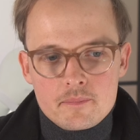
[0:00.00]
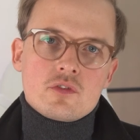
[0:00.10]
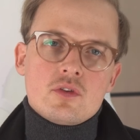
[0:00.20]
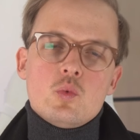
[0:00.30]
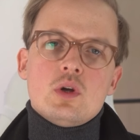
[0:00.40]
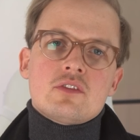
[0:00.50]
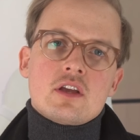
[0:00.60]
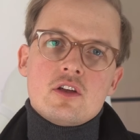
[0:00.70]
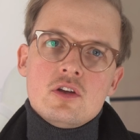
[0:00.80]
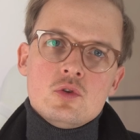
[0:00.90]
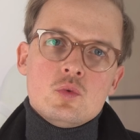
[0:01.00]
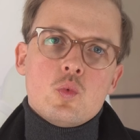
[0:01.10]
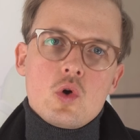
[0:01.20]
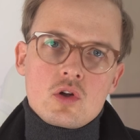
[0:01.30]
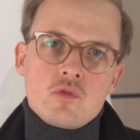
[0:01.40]
So what's a good
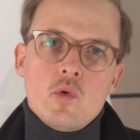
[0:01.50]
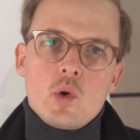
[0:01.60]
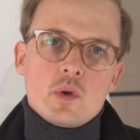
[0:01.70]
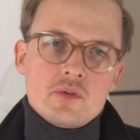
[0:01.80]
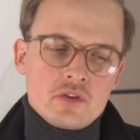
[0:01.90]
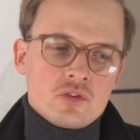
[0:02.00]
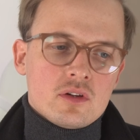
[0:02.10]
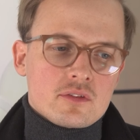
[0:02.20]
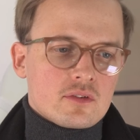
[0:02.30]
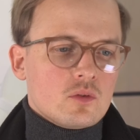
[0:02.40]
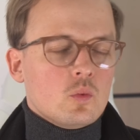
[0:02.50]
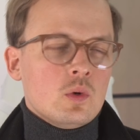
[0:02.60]
walk forward results?